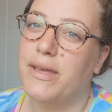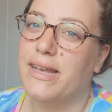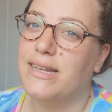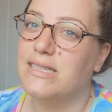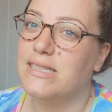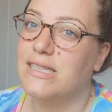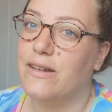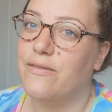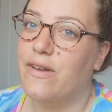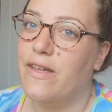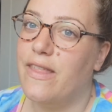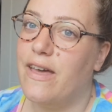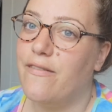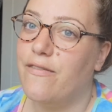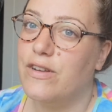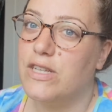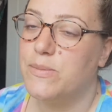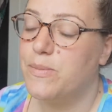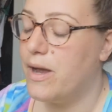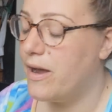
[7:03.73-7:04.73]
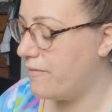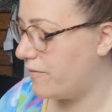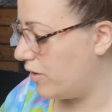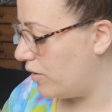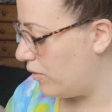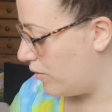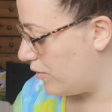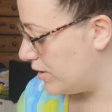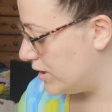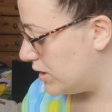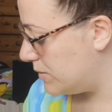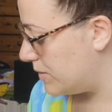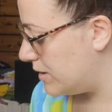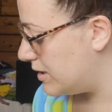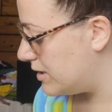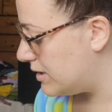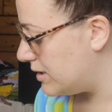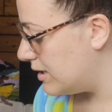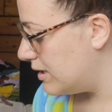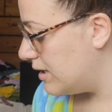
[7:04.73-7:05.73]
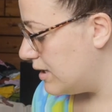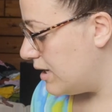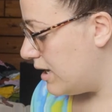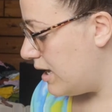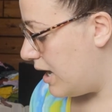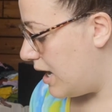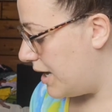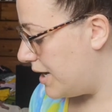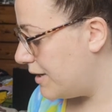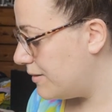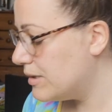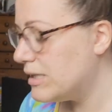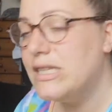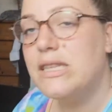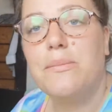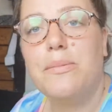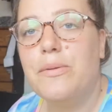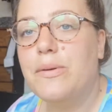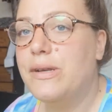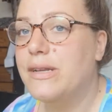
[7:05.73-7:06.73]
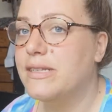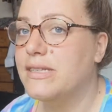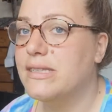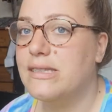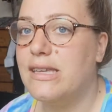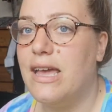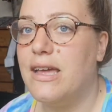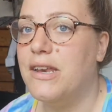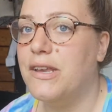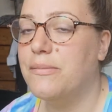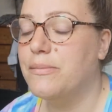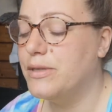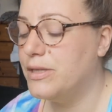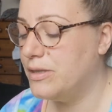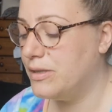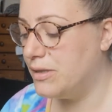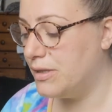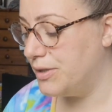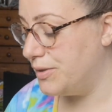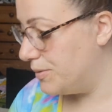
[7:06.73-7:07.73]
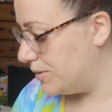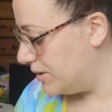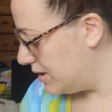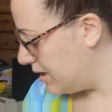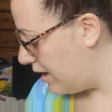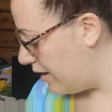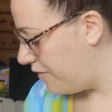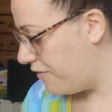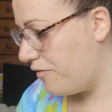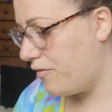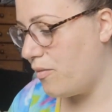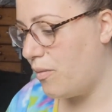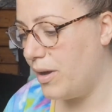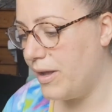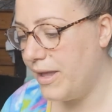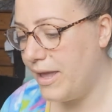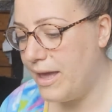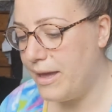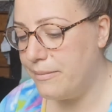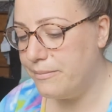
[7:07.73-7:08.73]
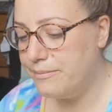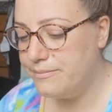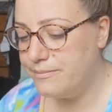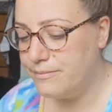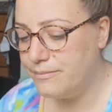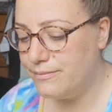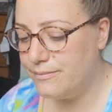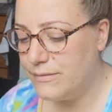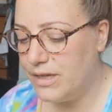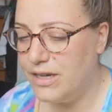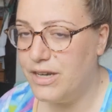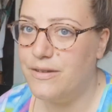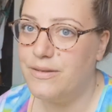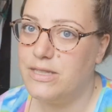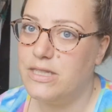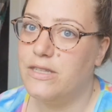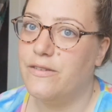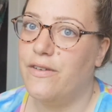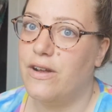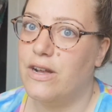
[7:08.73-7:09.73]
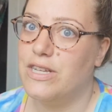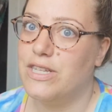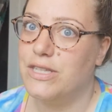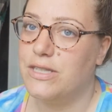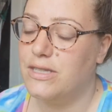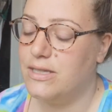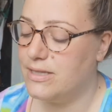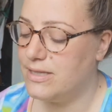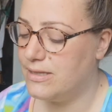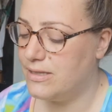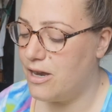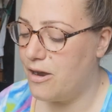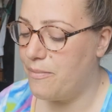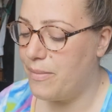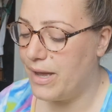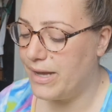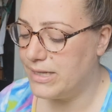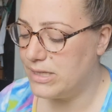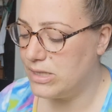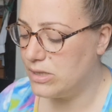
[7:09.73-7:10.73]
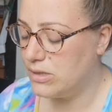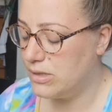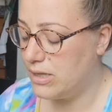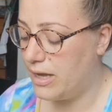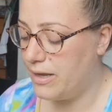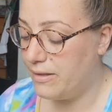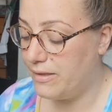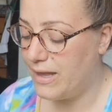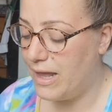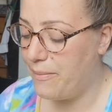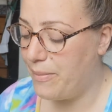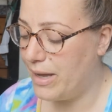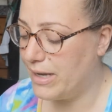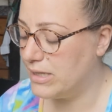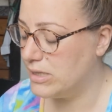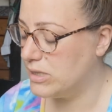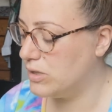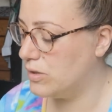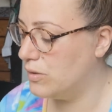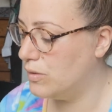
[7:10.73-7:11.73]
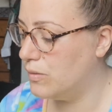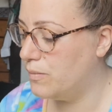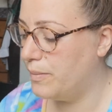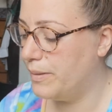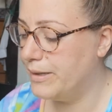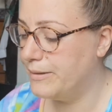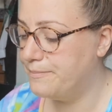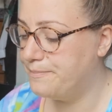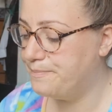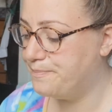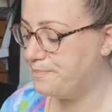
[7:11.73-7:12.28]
get stuff like that for his birthday or Christmas. I don't see the point in just getting him new stuff quite yet. I know it's the first turn back at like day back at school, but